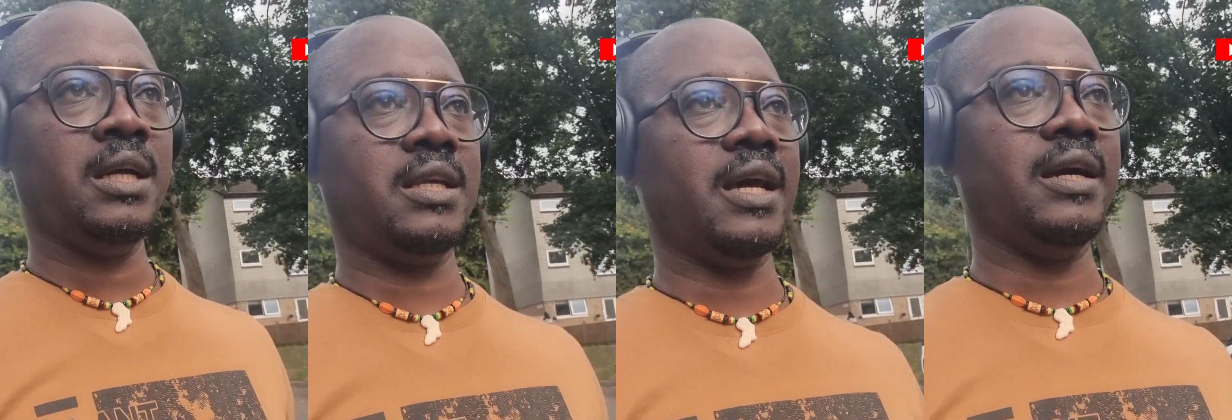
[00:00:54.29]

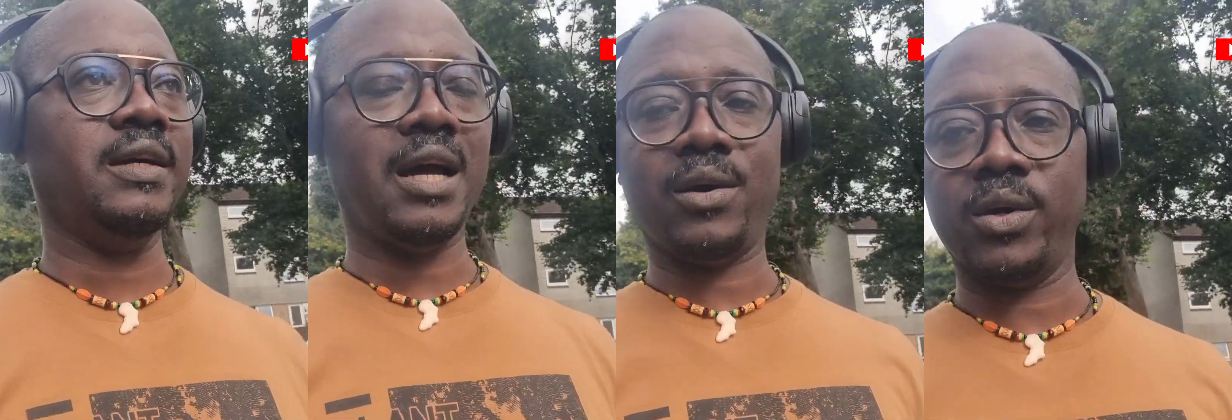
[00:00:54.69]
yeah,
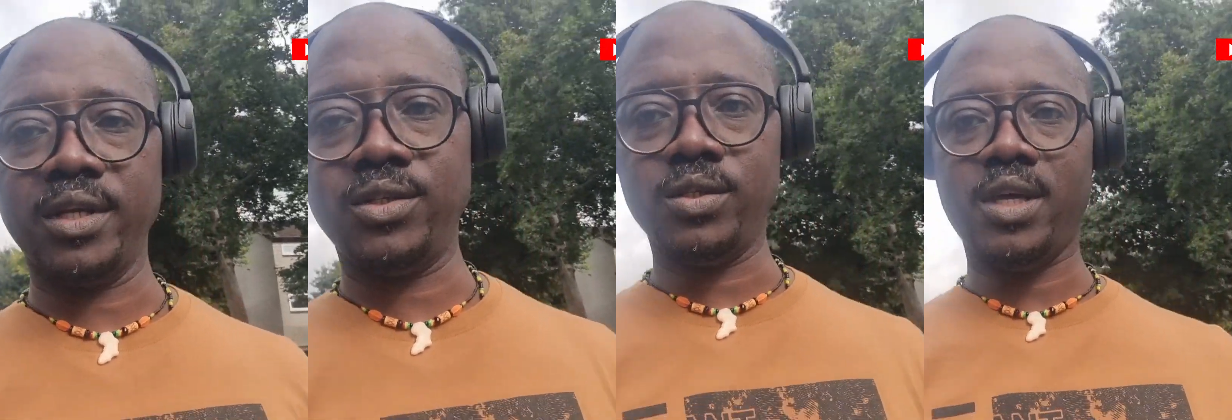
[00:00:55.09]

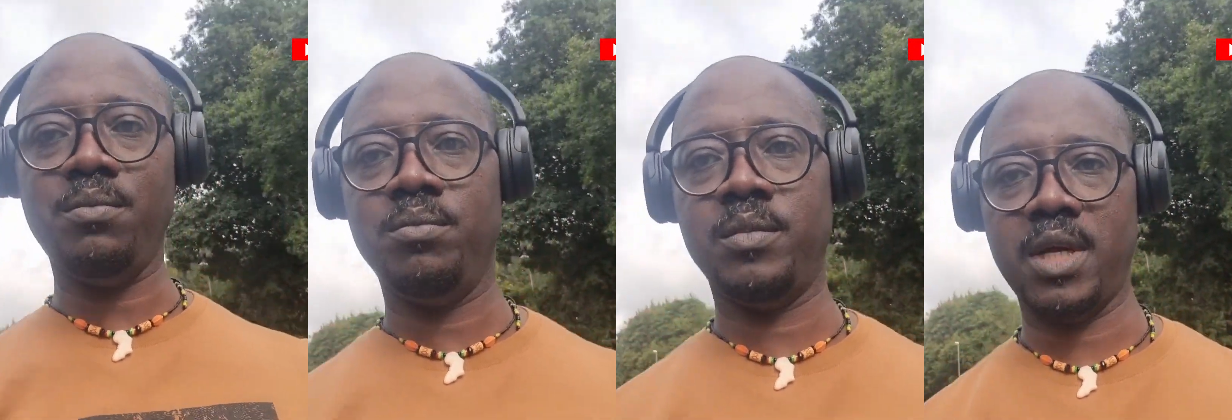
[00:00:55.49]
according to
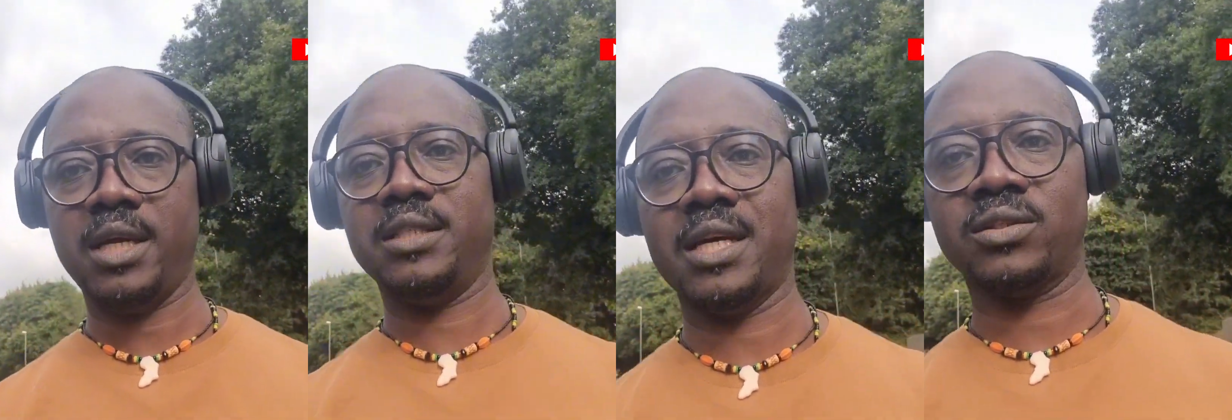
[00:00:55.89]
them,
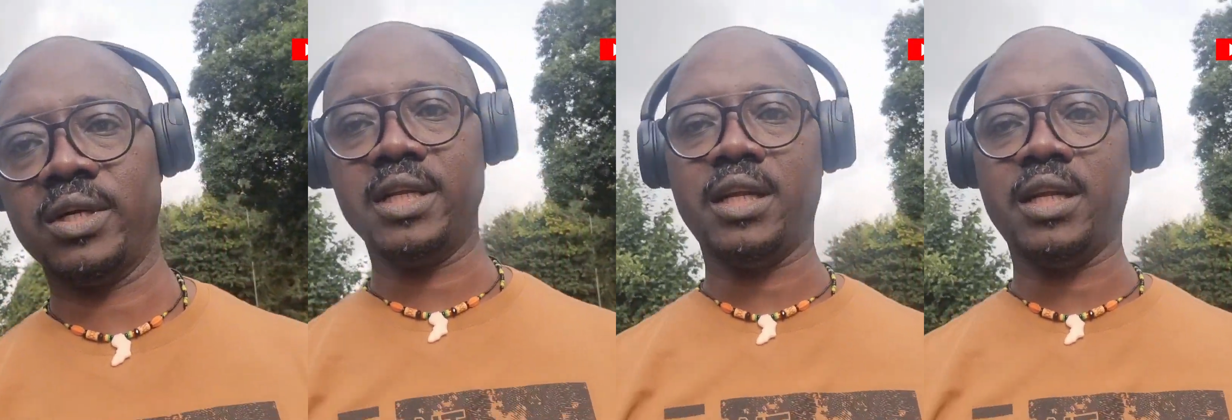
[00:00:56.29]
is actually